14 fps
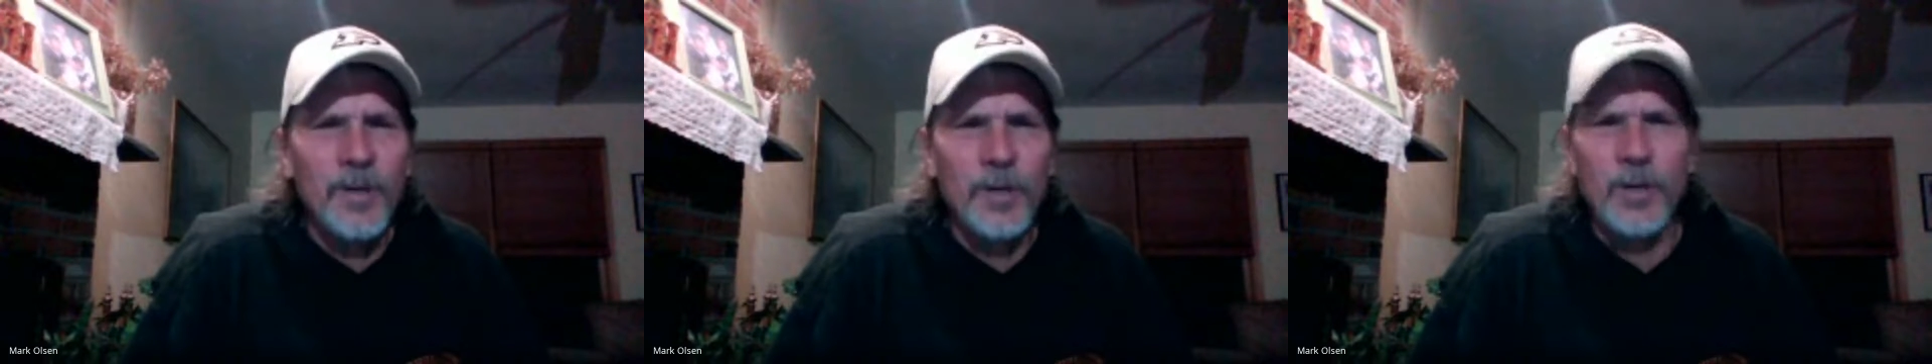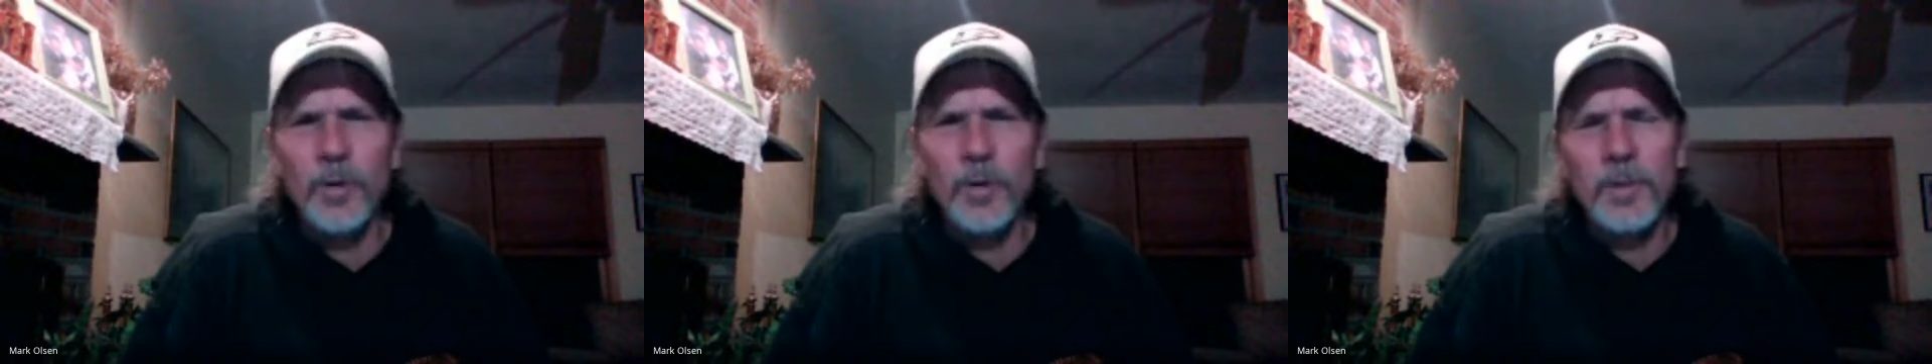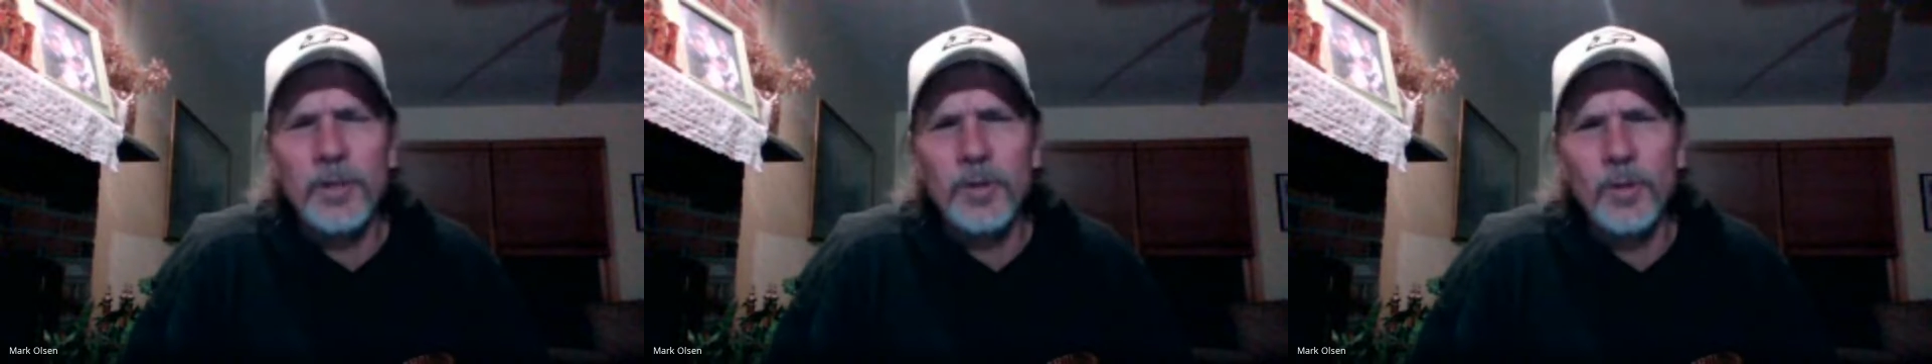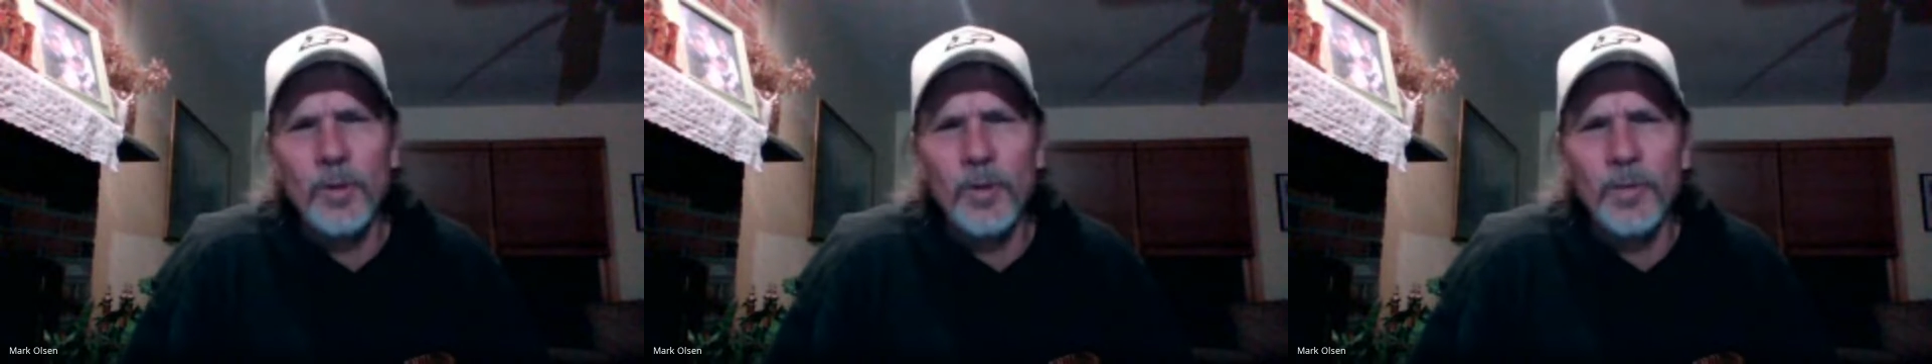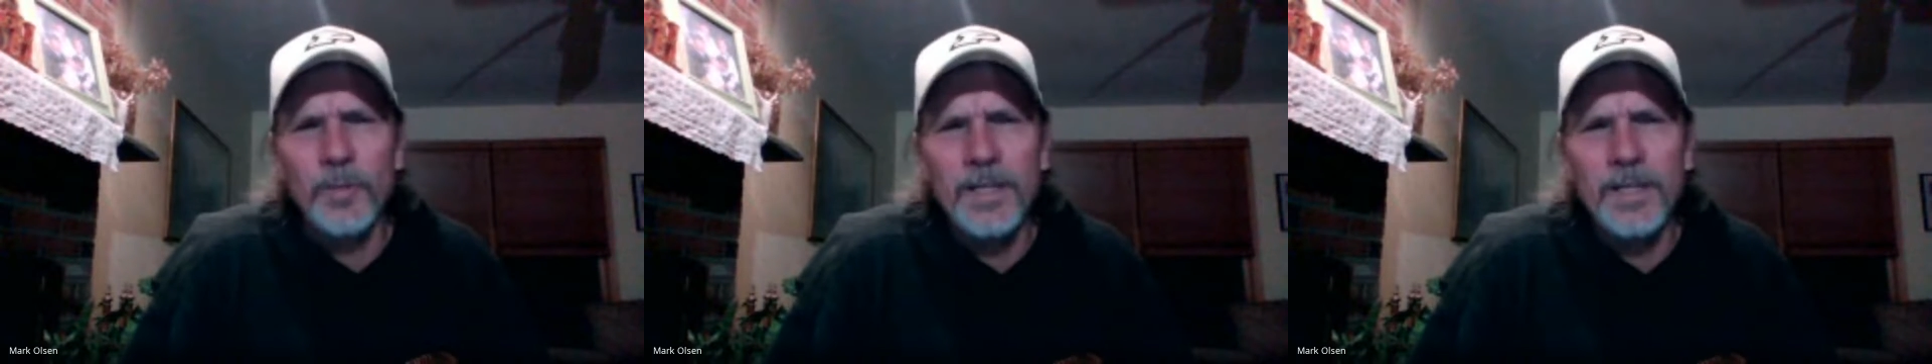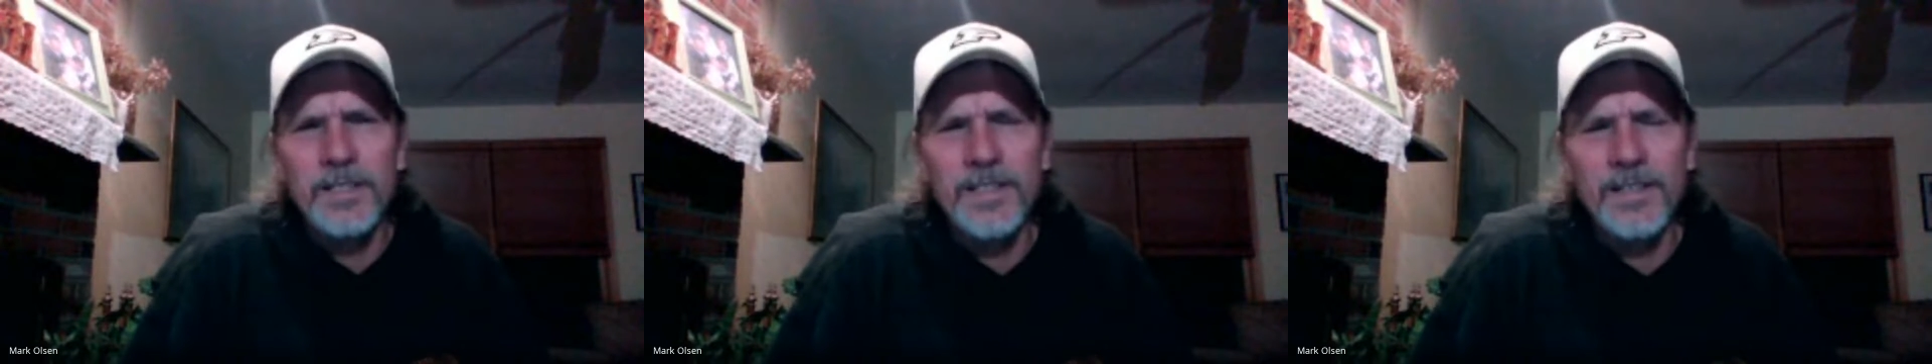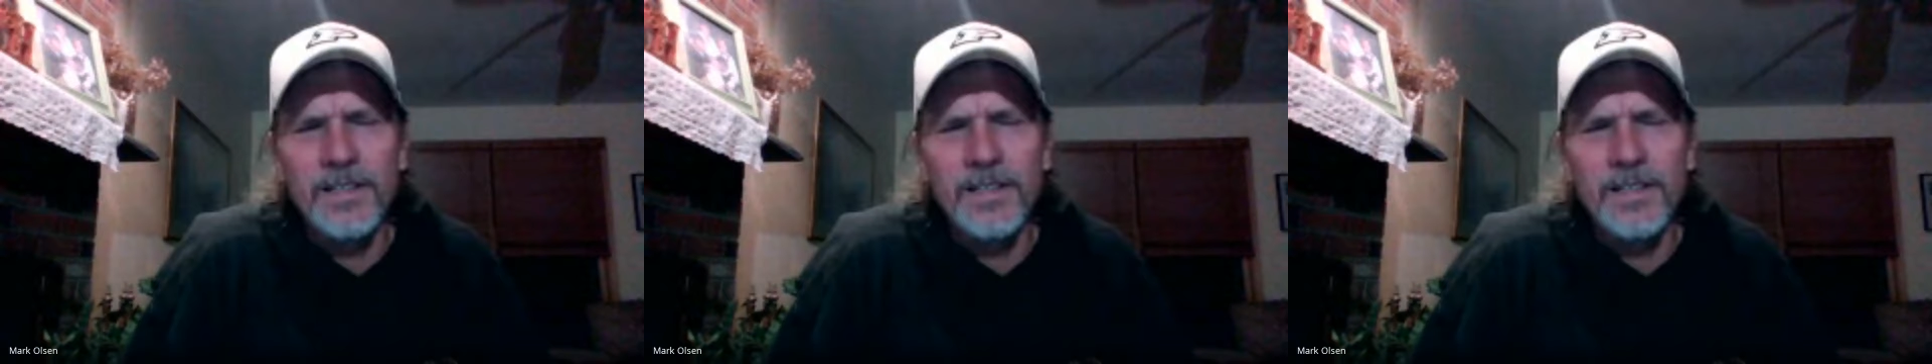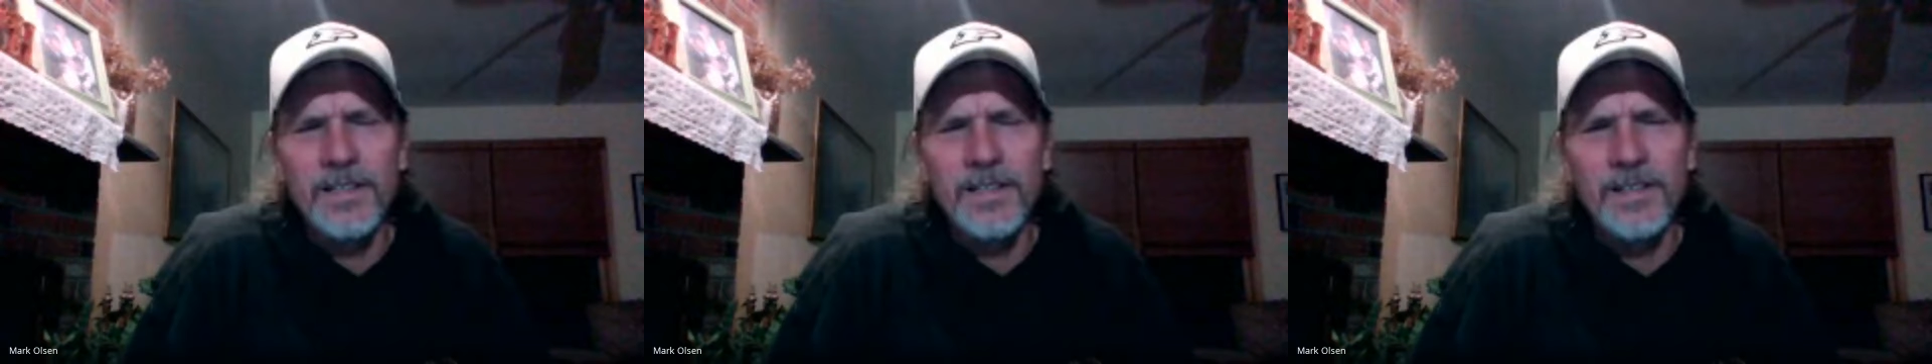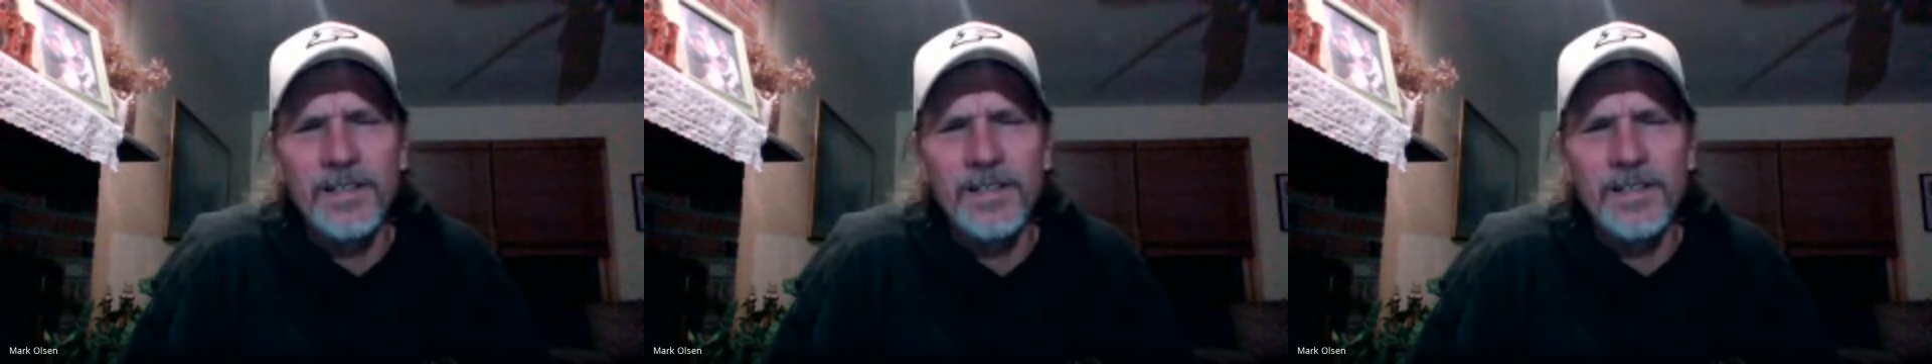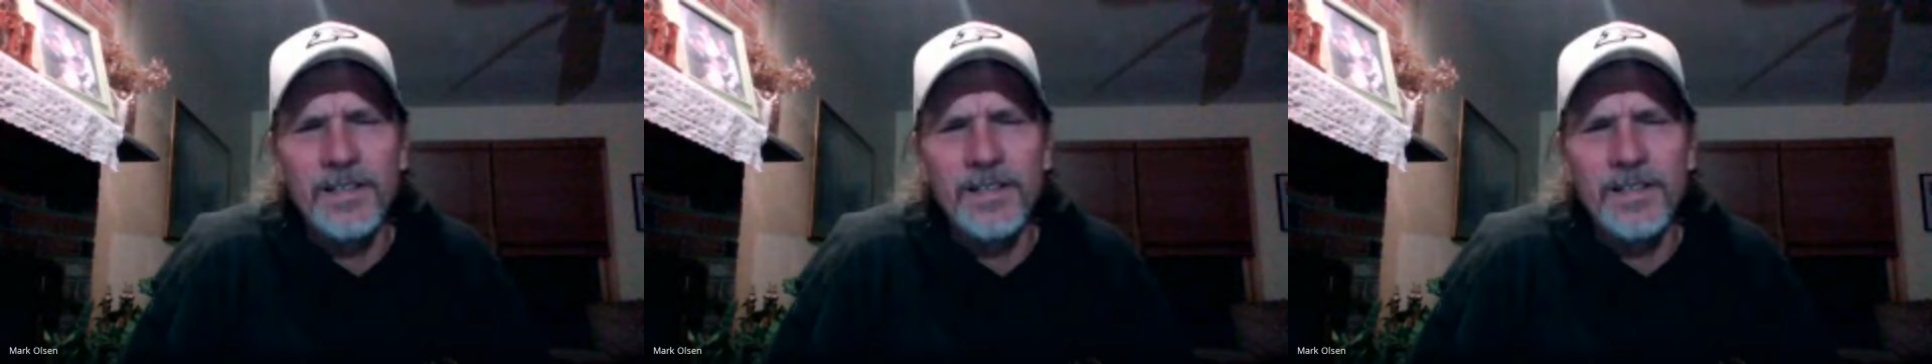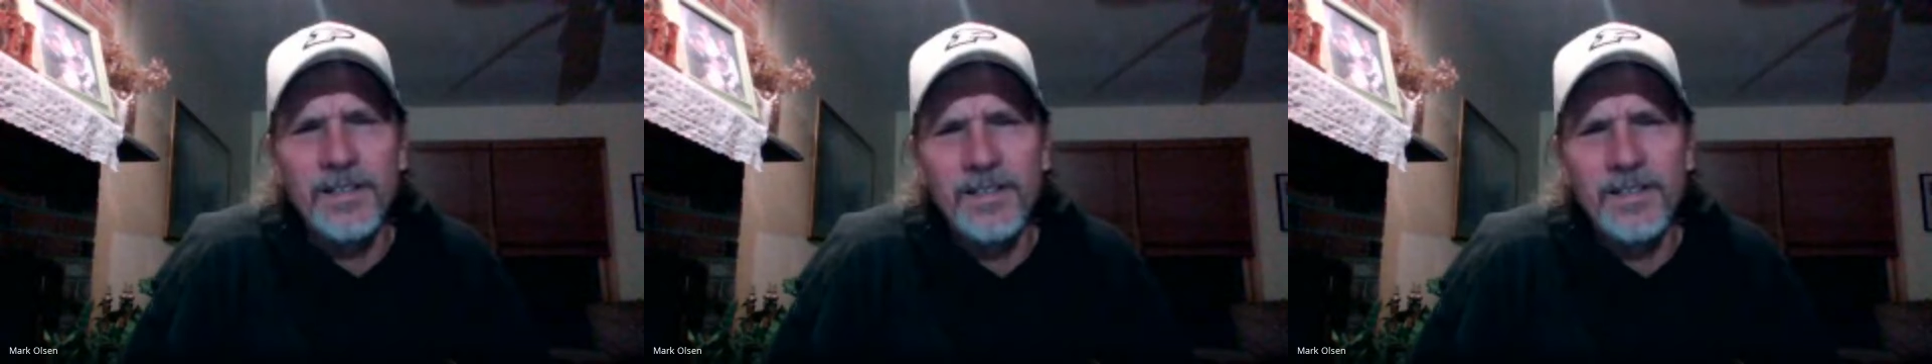it could only be dual meets, and